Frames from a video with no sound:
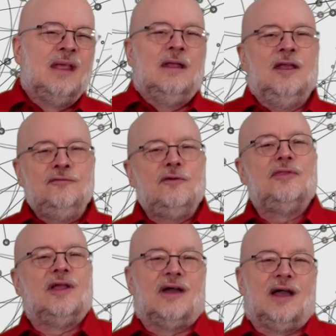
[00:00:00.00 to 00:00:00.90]
If, on
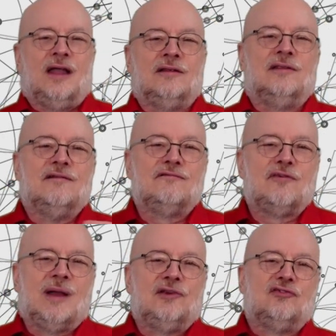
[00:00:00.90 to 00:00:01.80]
the other hand, the
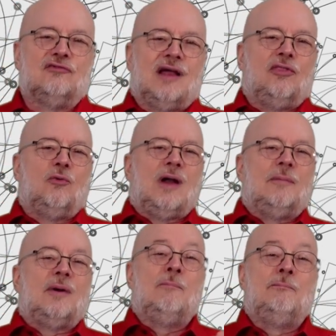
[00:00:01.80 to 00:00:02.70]
information around the web
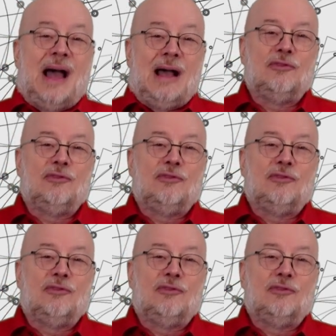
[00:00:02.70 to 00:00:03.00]
about